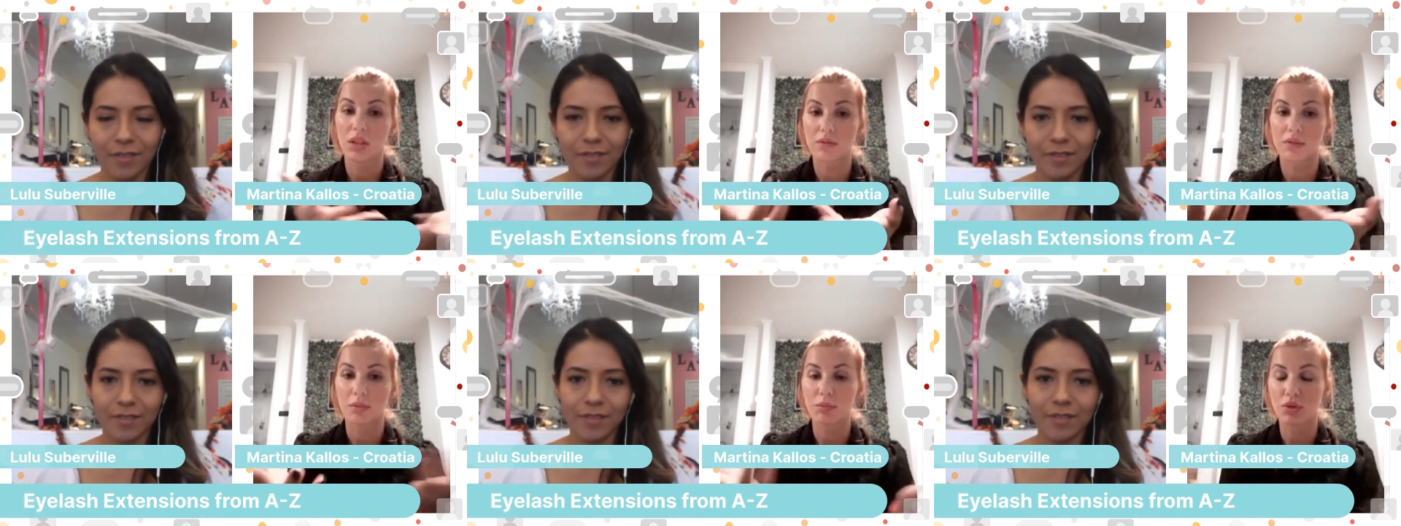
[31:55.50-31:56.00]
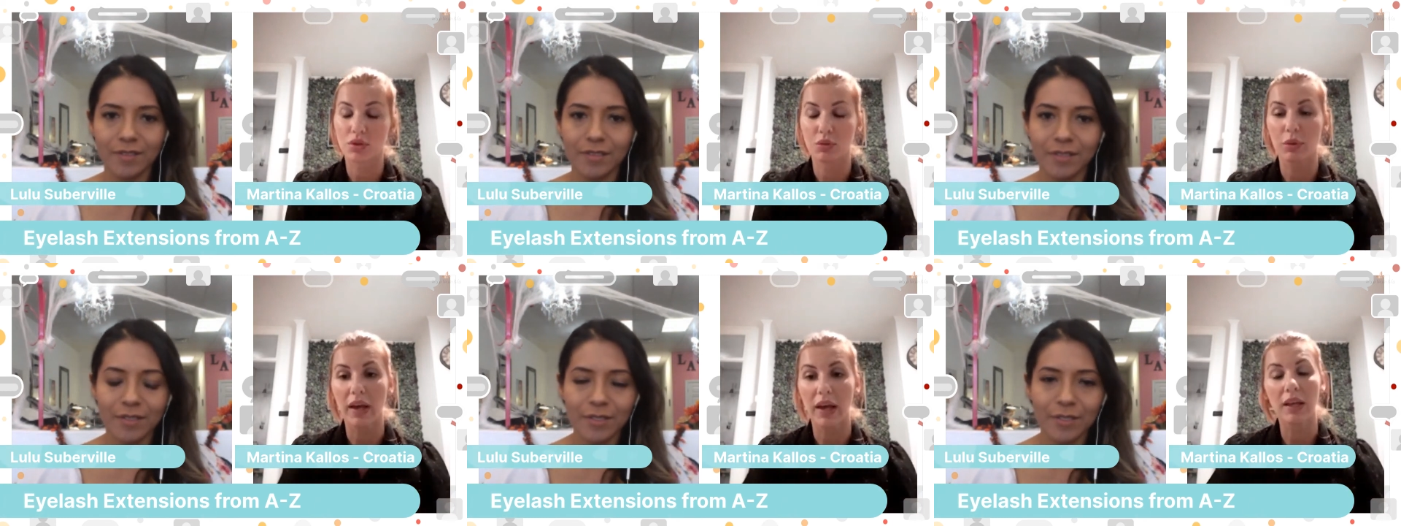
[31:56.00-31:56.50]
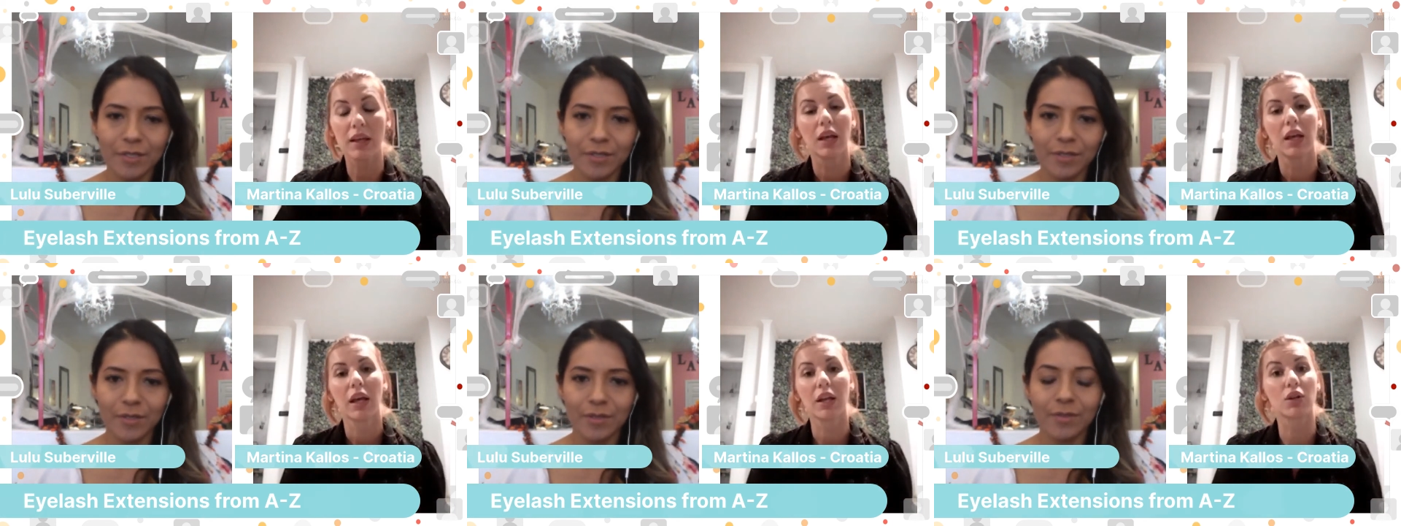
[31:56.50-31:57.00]
Speaker 1: give some books
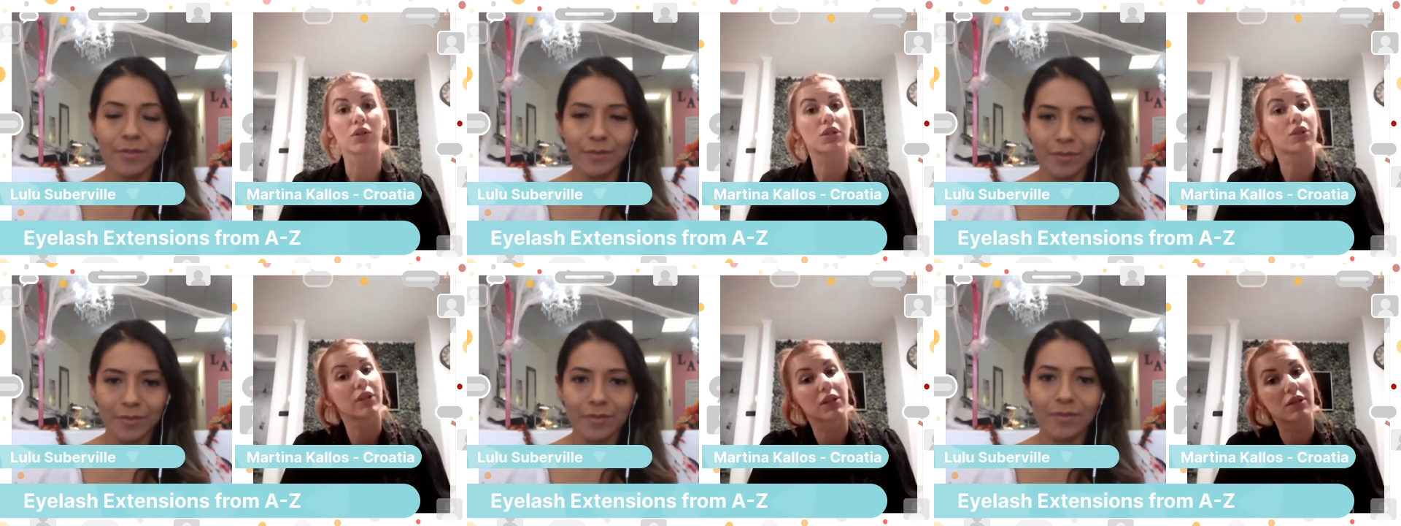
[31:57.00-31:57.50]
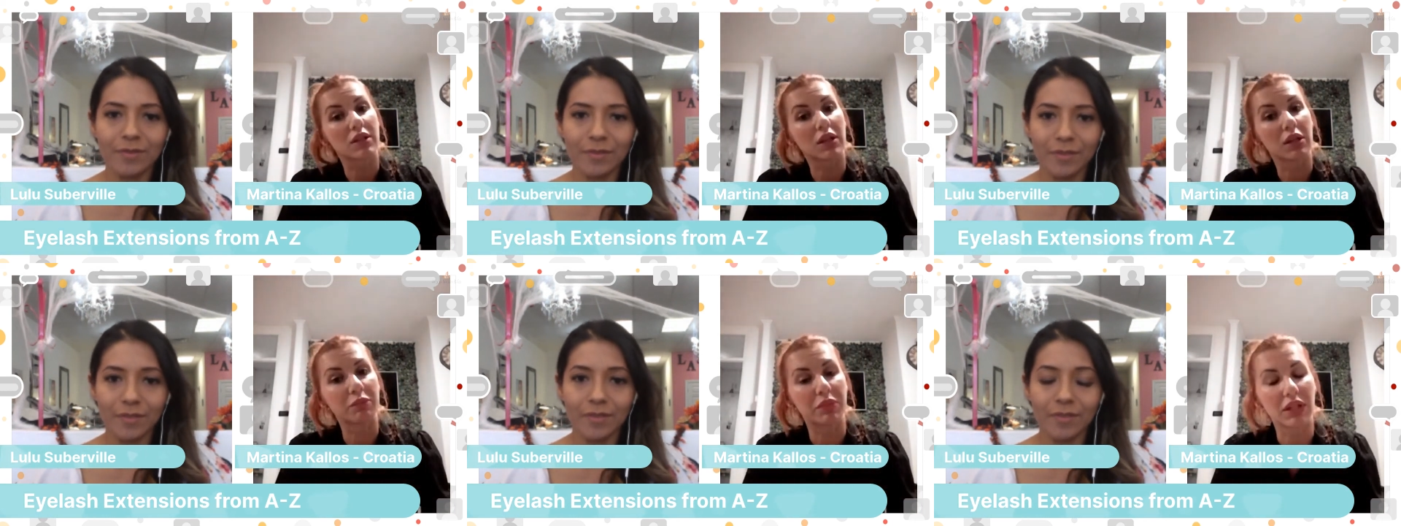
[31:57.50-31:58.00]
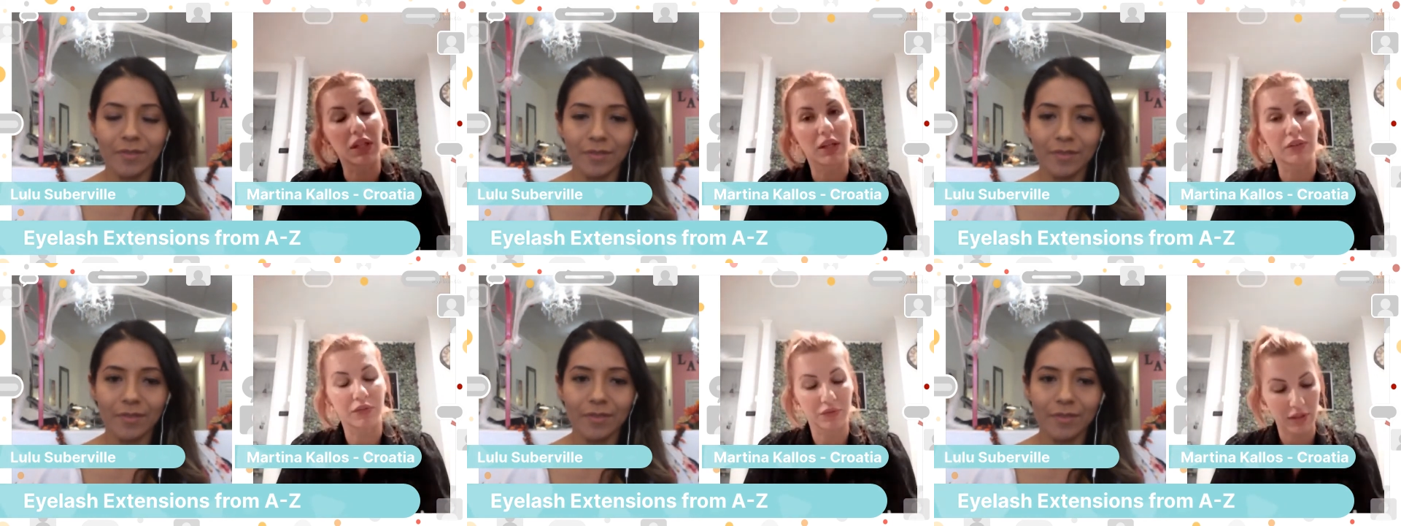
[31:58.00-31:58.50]
away. And also there's a
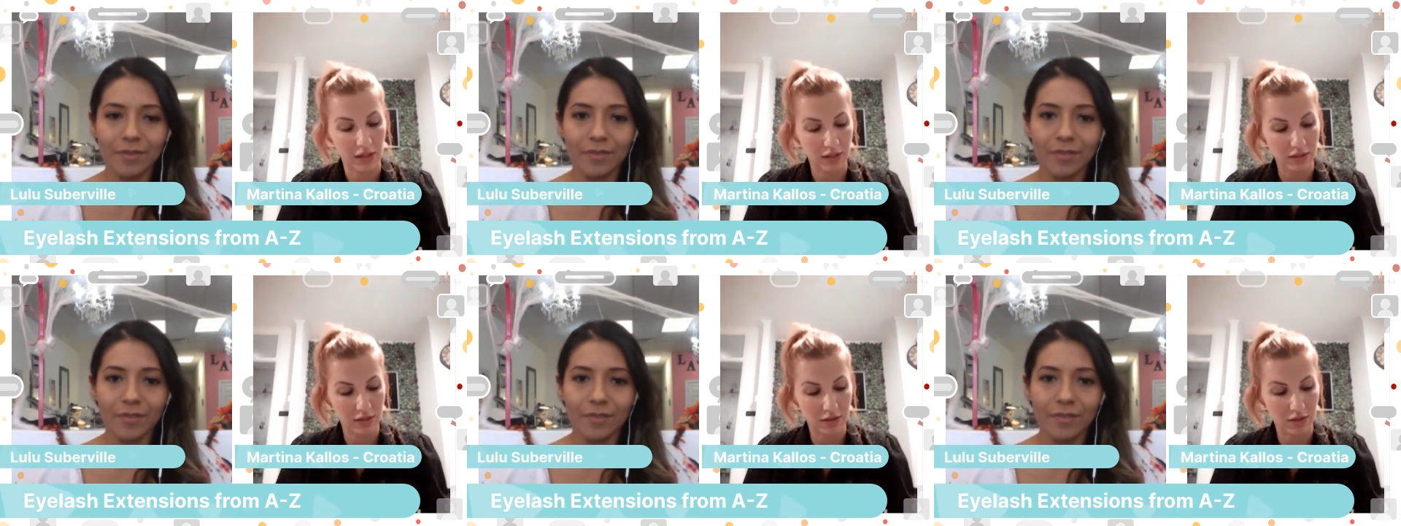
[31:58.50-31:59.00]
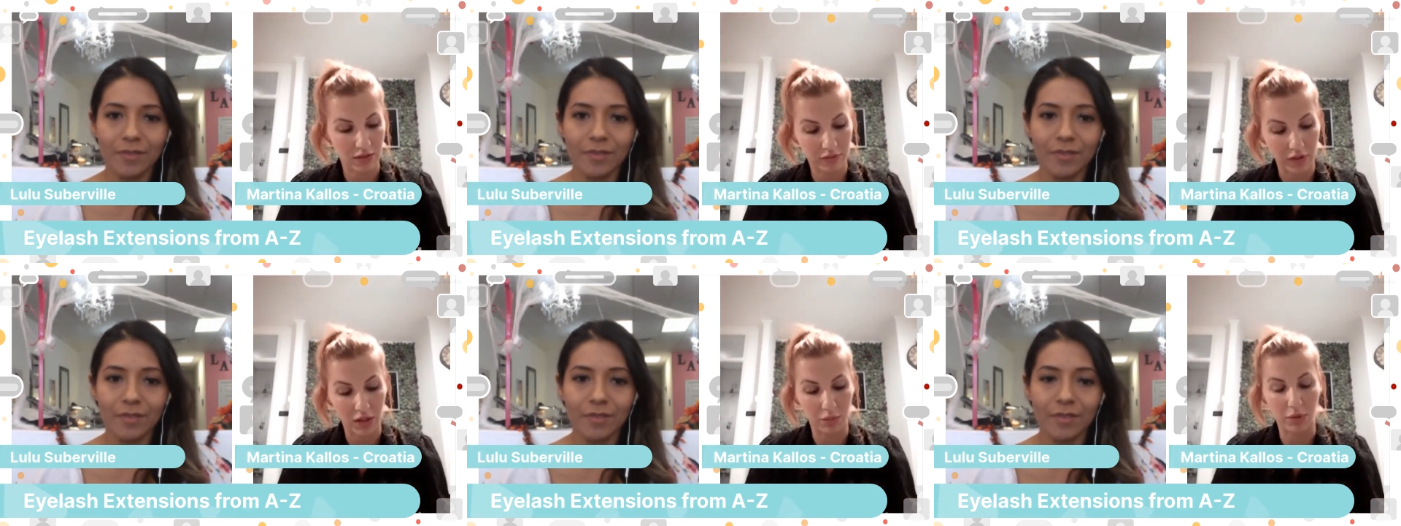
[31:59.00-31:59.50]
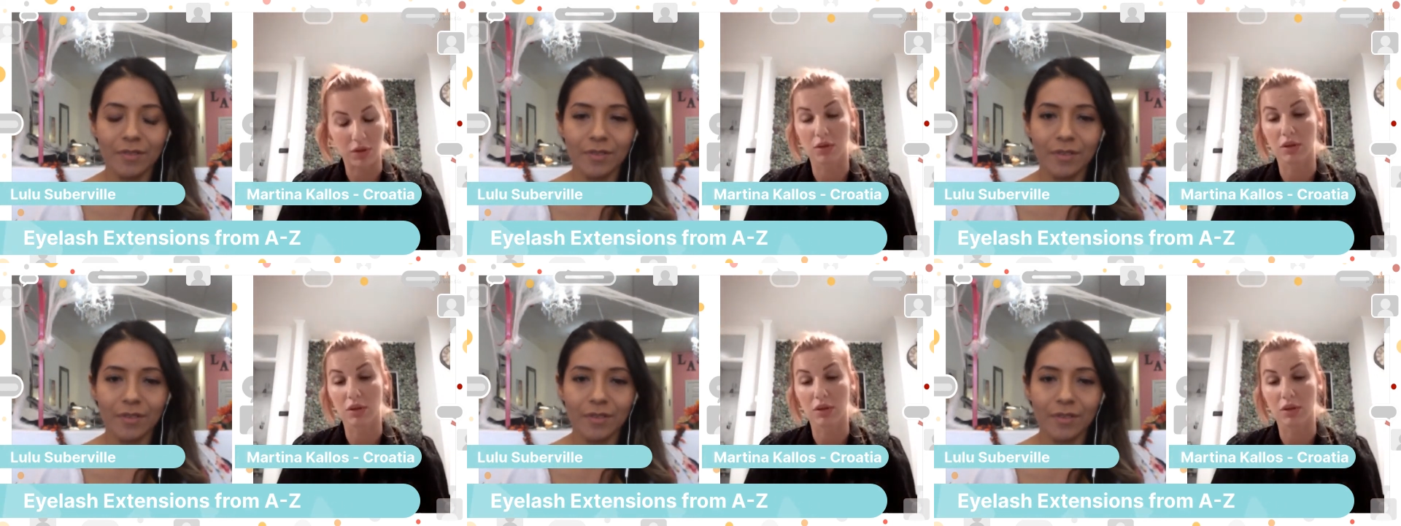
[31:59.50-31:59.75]
PDF that is available